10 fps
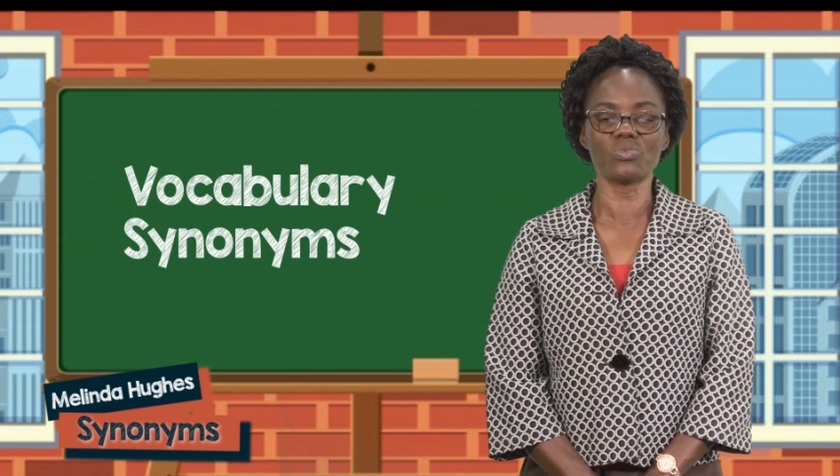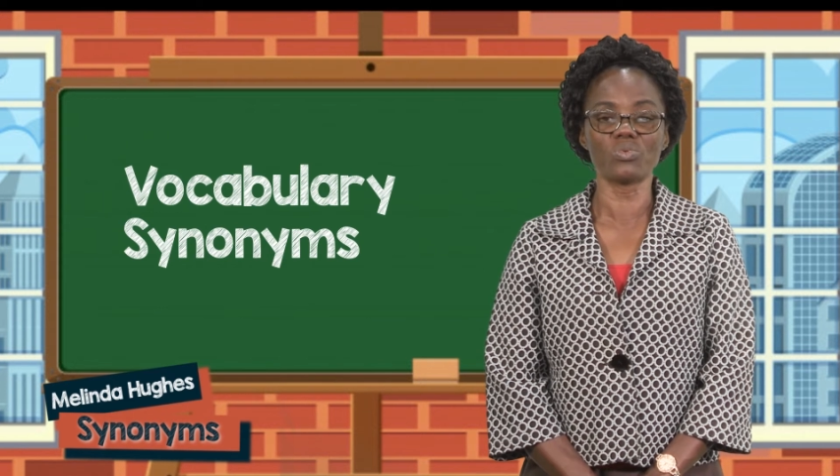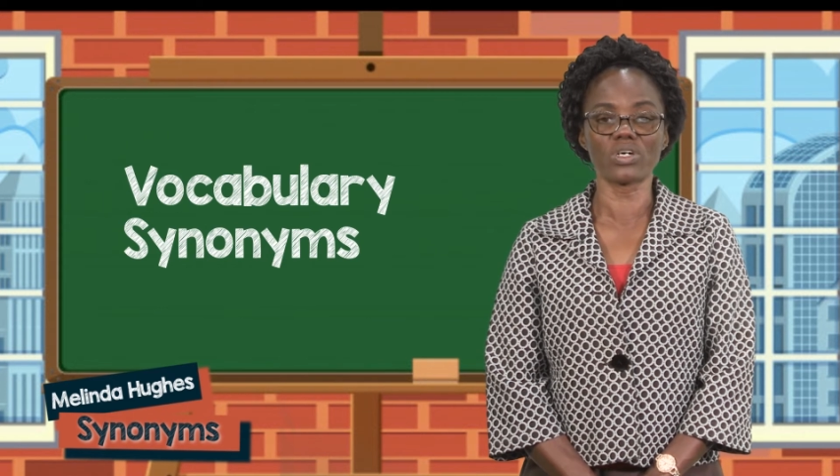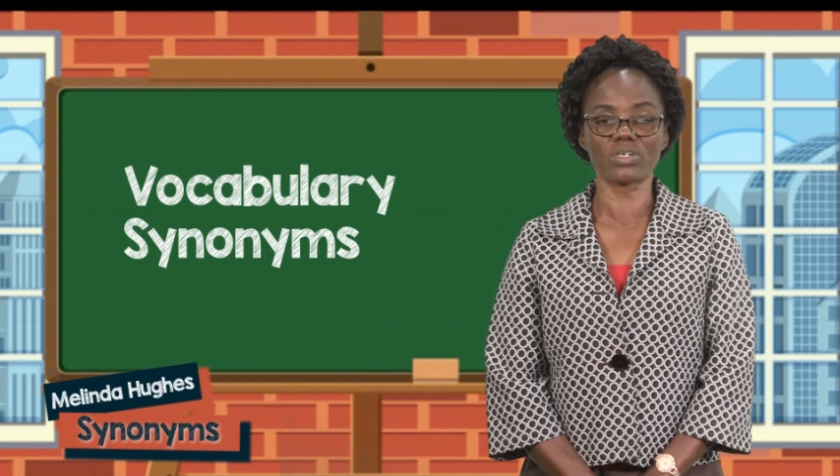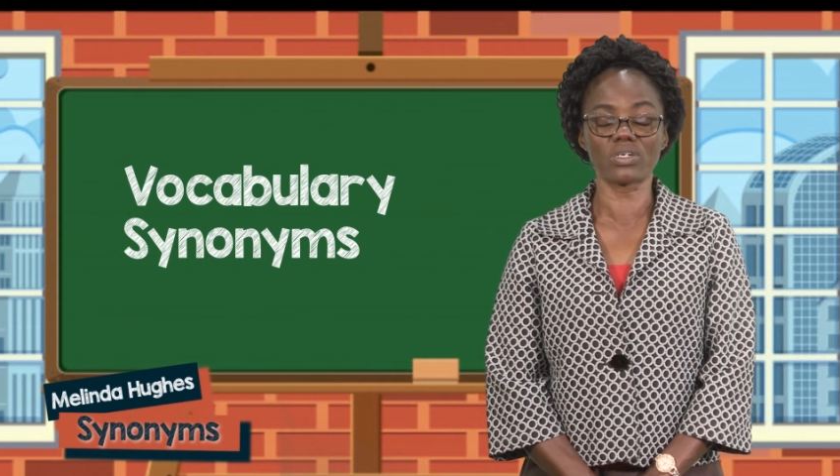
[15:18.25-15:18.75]

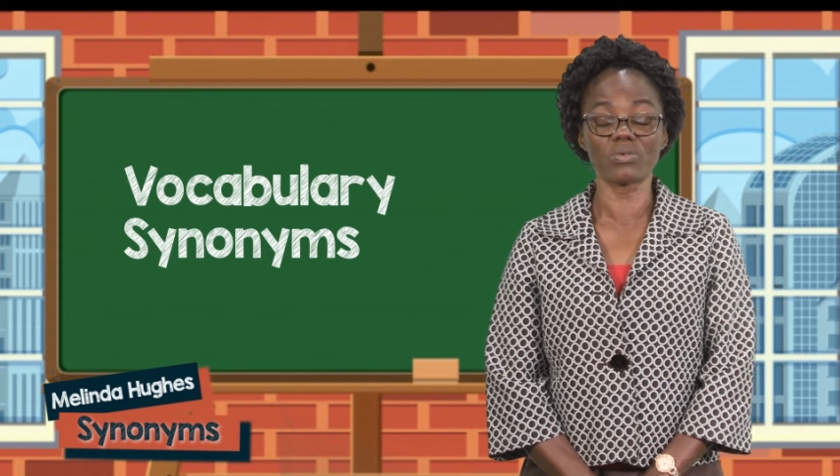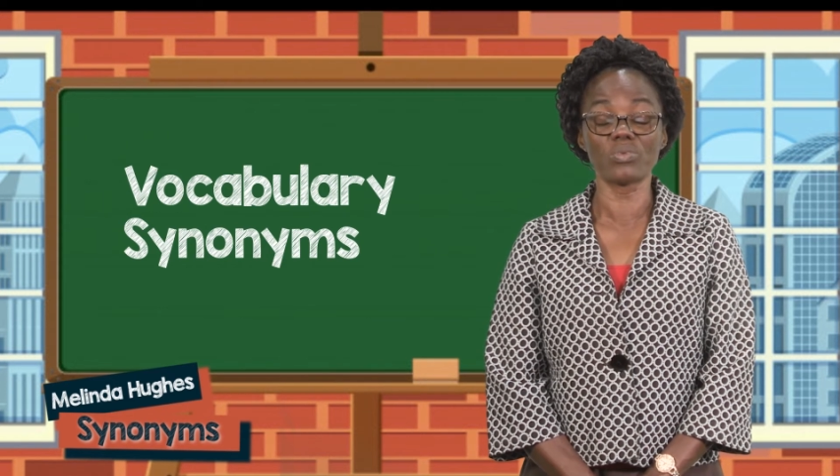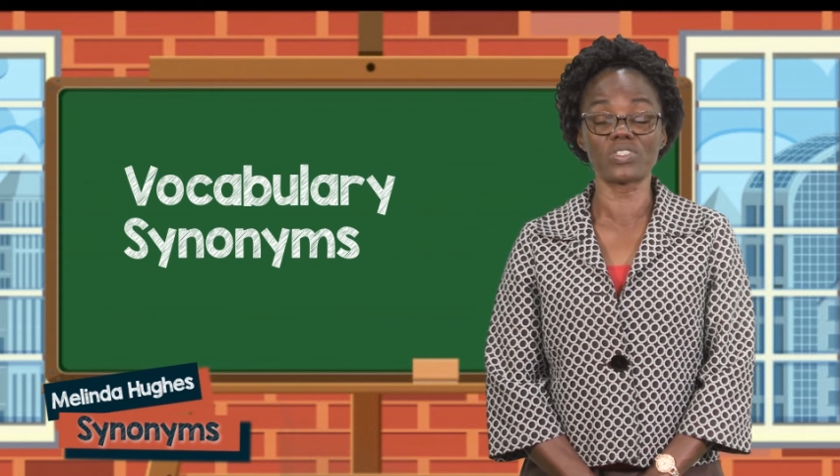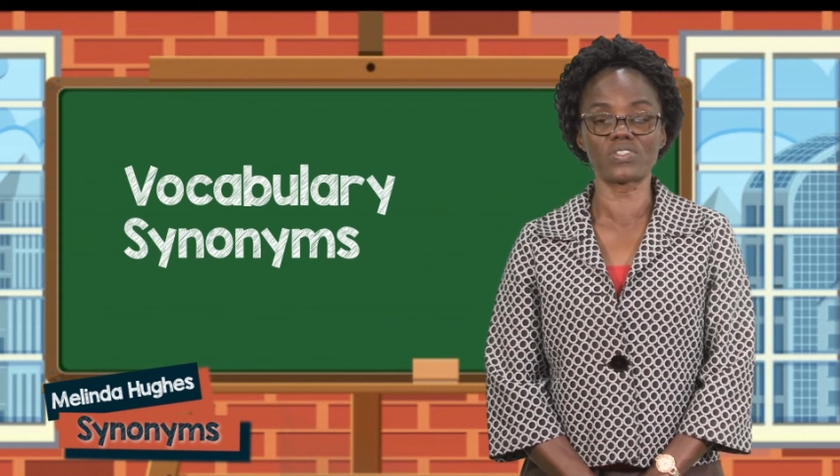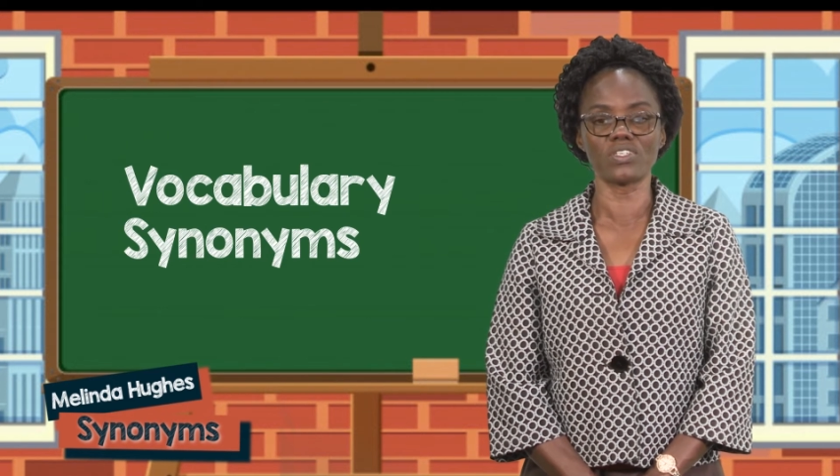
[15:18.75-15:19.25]
work
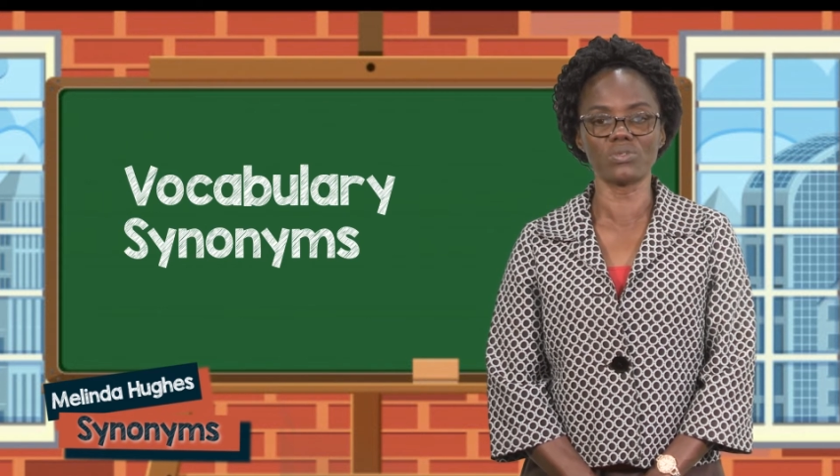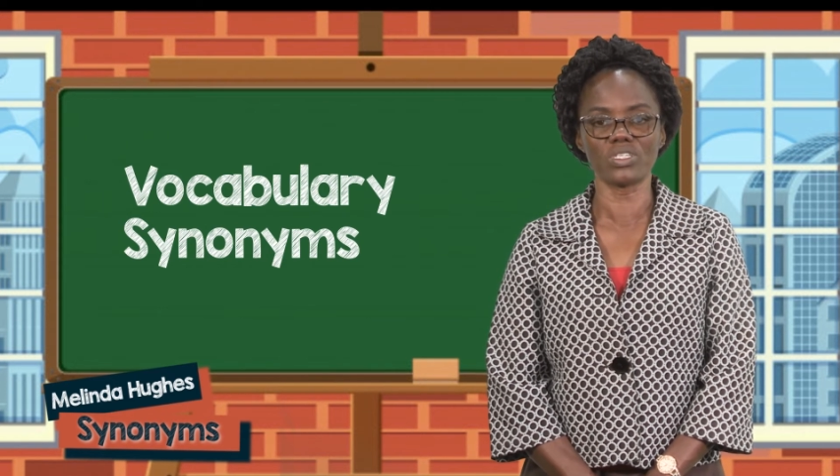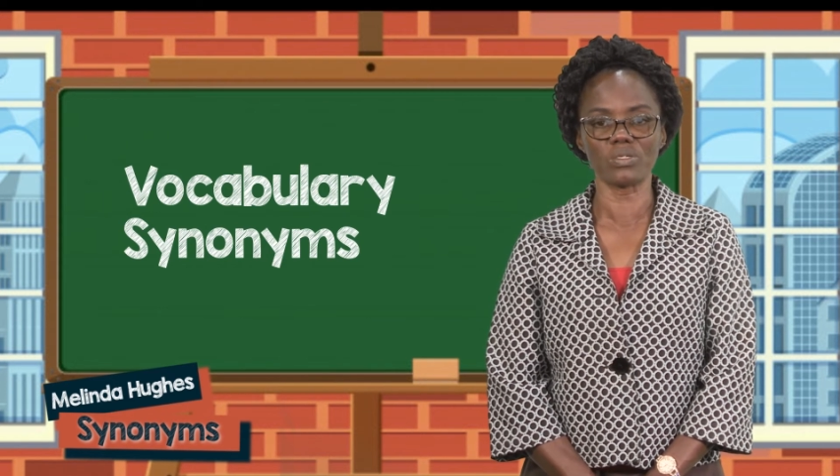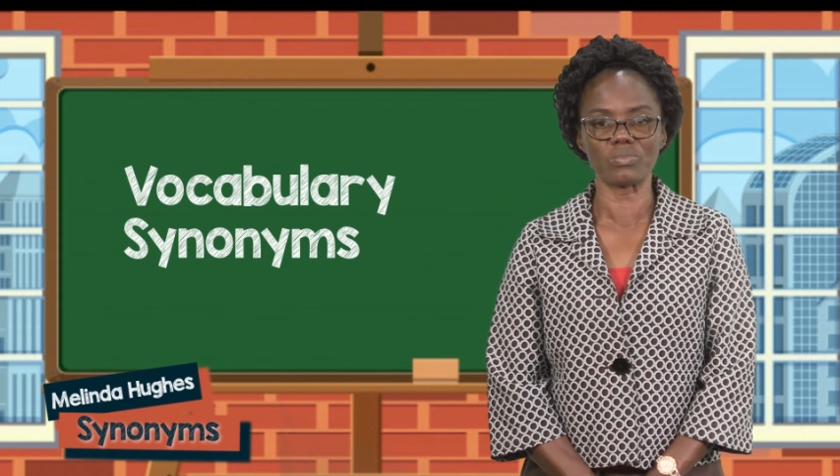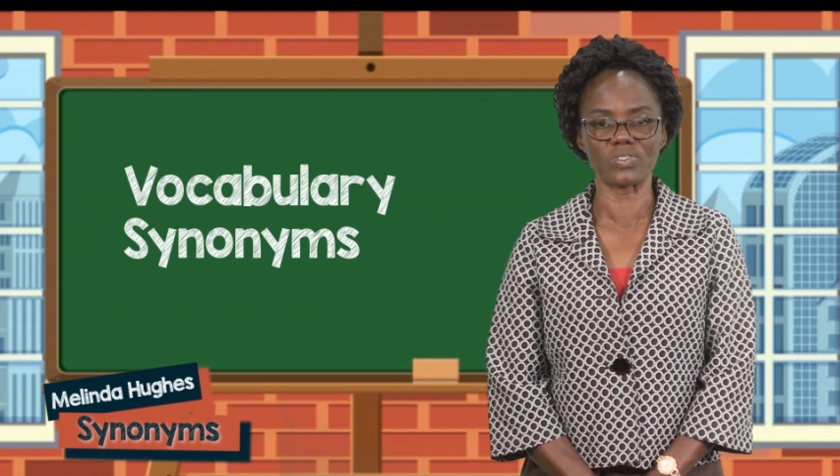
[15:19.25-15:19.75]
with
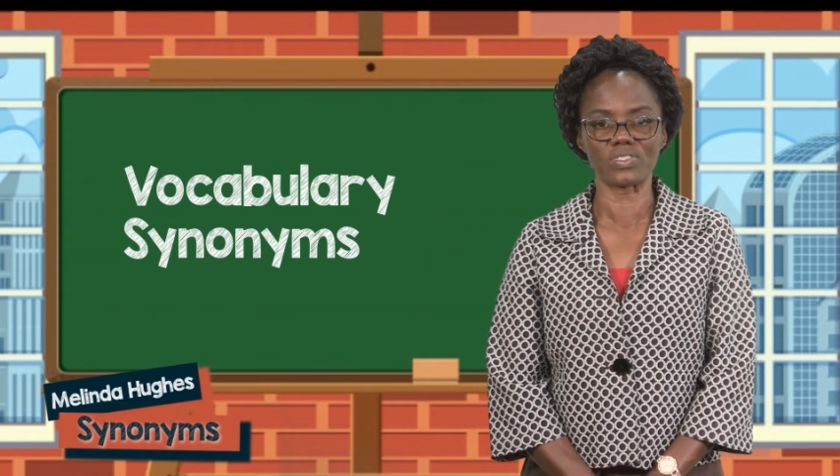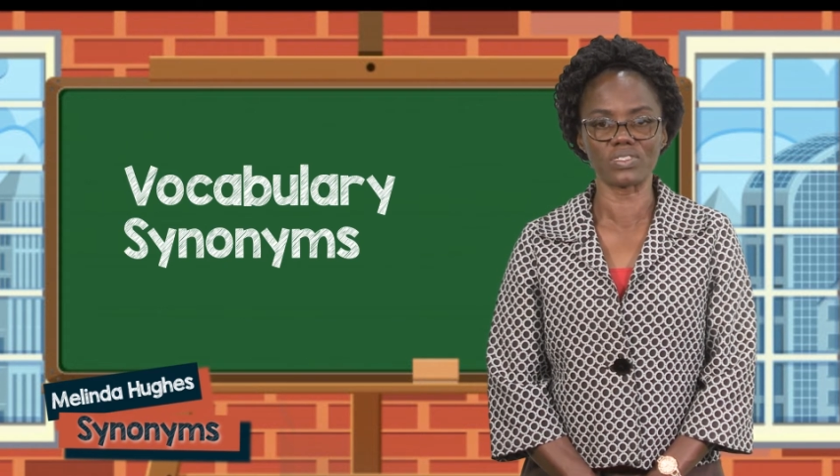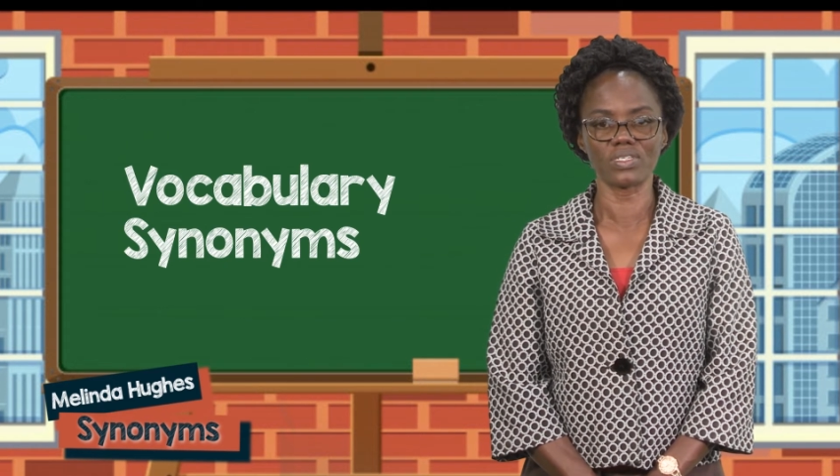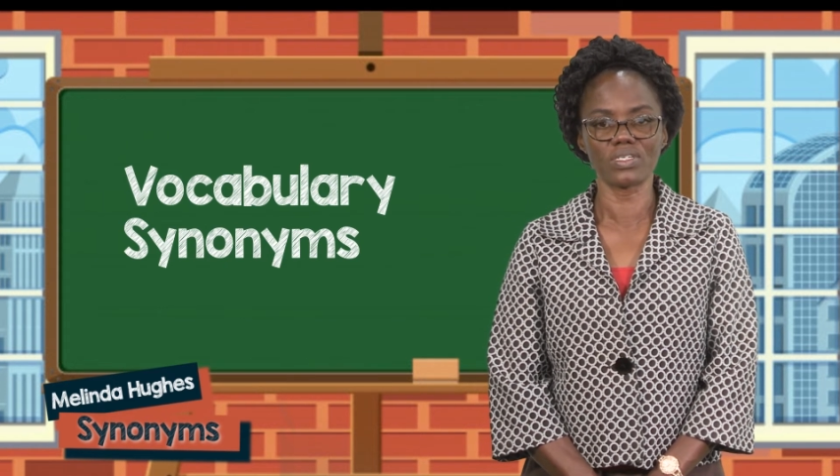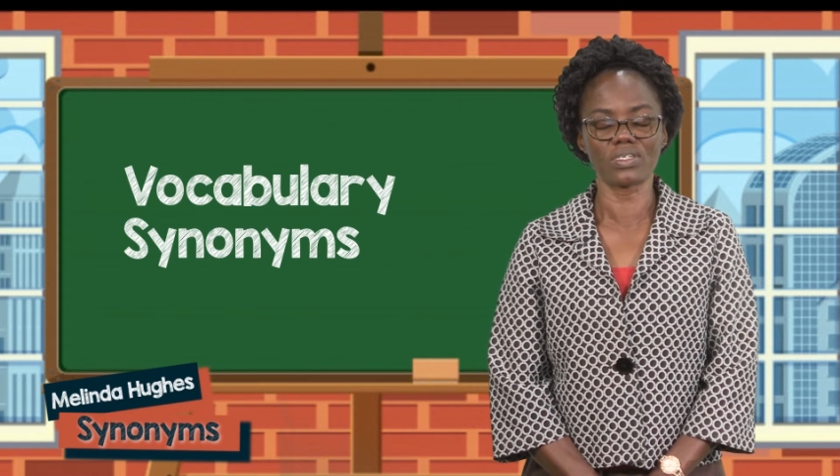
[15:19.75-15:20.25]
synonyms.